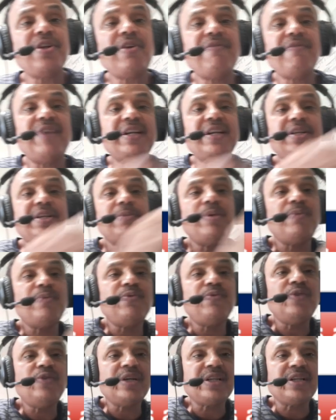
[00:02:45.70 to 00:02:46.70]
of atom
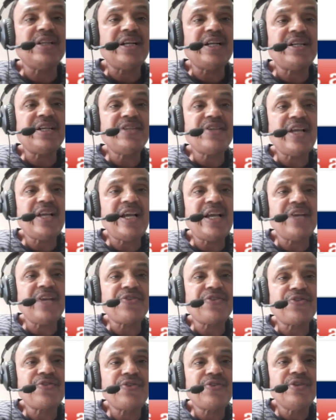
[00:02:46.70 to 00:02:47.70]
of work, that is
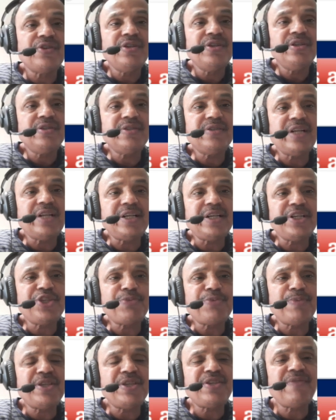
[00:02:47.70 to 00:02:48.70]
S, that is
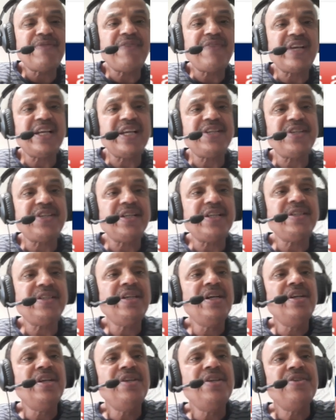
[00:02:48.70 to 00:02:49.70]
specification.
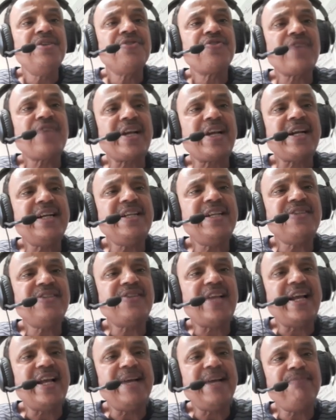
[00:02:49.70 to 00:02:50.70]
Second is
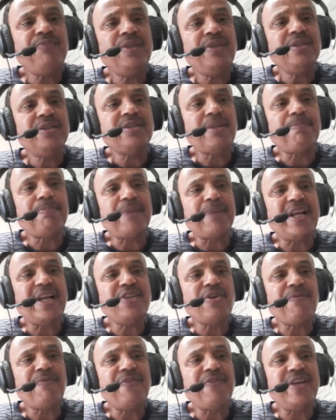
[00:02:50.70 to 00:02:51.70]
the M, the price
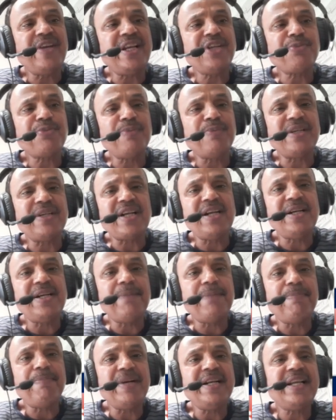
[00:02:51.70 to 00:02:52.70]
of various material
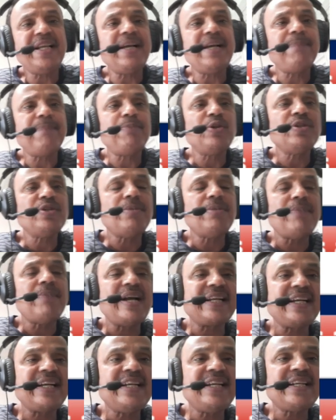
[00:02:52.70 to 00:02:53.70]
depending upon the
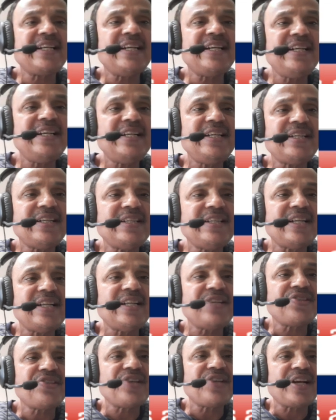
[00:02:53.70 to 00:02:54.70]
market condition,
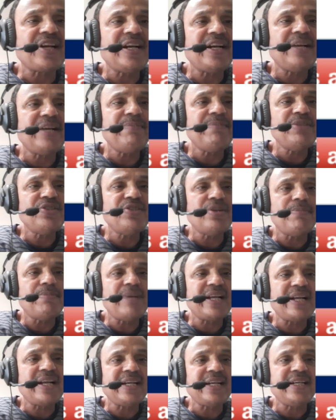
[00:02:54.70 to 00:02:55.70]
that second M is the
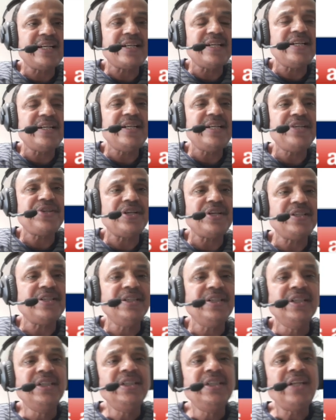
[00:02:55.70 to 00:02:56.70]
market
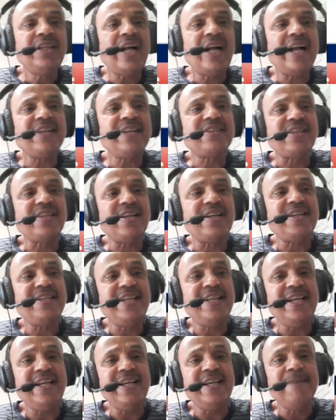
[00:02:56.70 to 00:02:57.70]
condition. And third
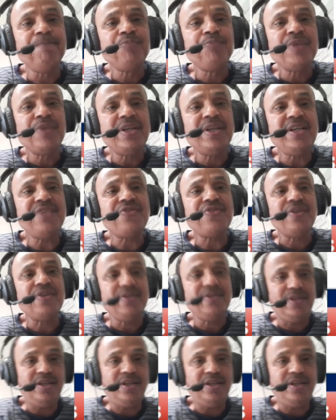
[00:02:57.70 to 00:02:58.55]
D is